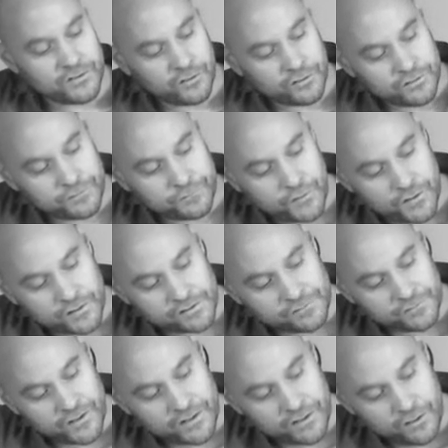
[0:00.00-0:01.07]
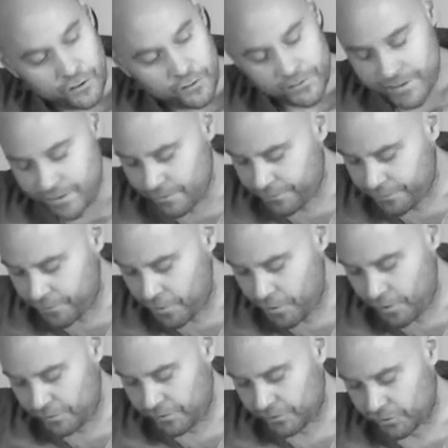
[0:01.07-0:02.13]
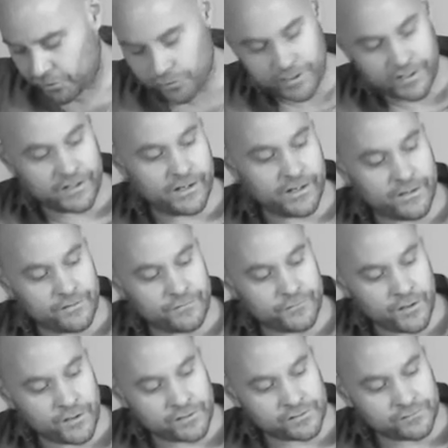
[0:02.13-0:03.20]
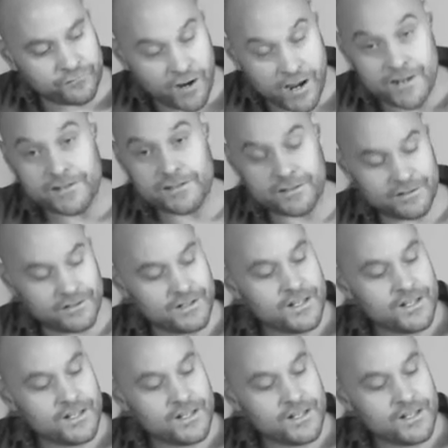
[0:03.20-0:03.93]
you've got your first finger on the 3rd string in the 1st fret,